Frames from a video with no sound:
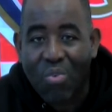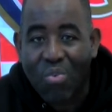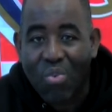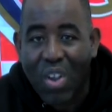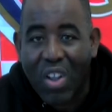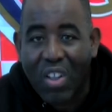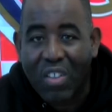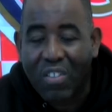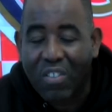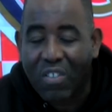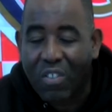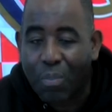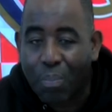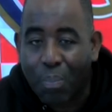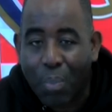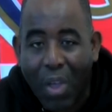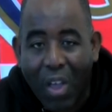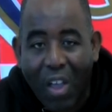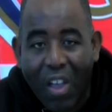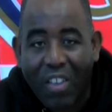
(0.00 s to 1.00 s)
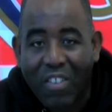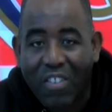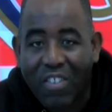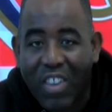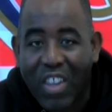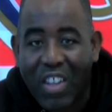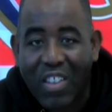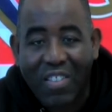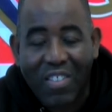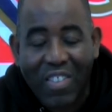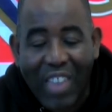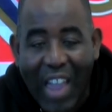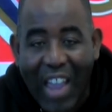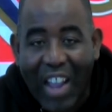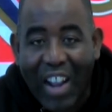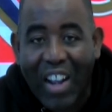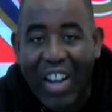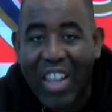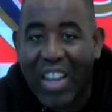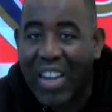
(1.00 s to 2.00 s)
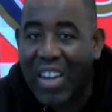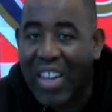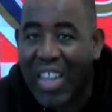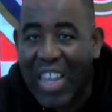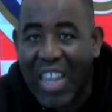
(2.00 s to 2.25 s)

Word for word: runs, passing, tackling.